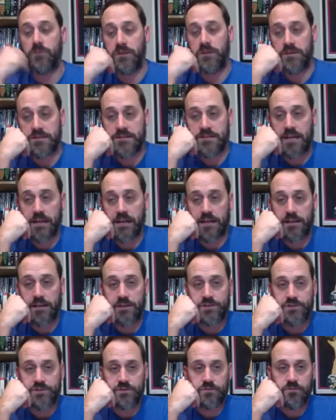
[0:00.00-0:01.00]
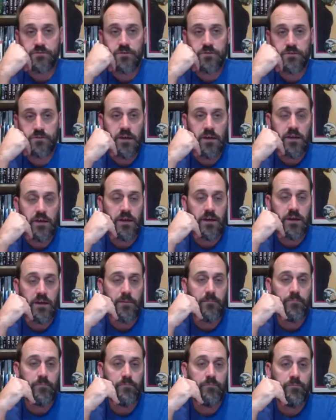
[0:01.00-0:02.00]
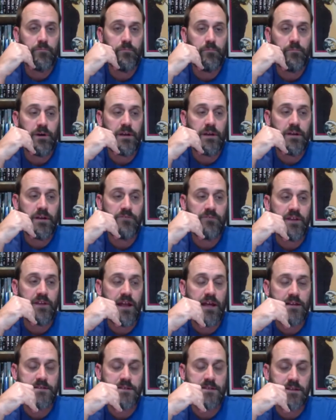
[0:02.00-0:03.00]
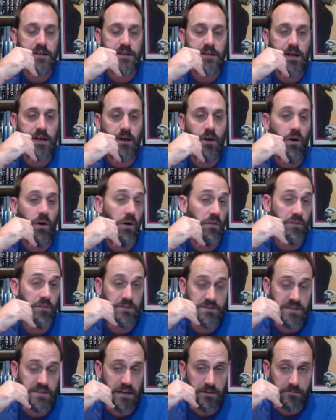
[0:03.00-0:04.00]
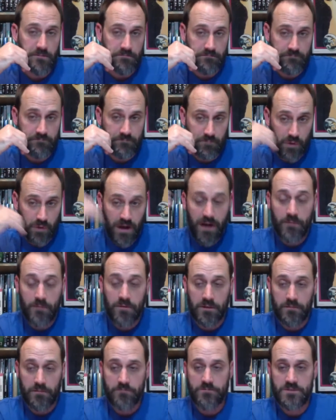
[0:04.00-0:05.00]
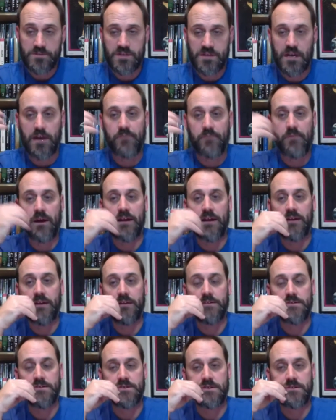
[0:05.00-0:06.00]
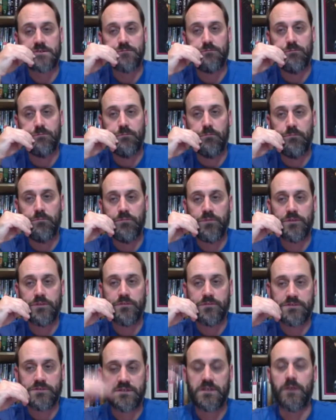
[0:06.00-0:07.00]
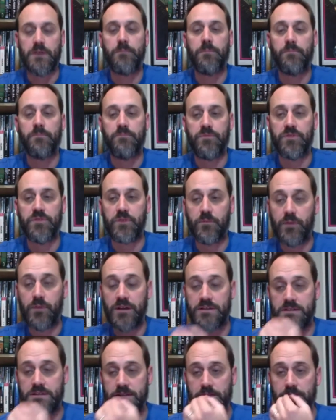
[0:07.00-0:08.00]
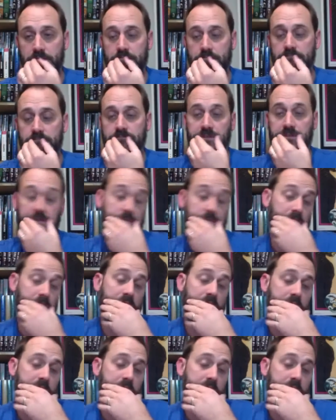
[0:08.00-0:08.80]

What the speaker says: the second issue, but if it has all the same problems, I might just skip the rest of the run.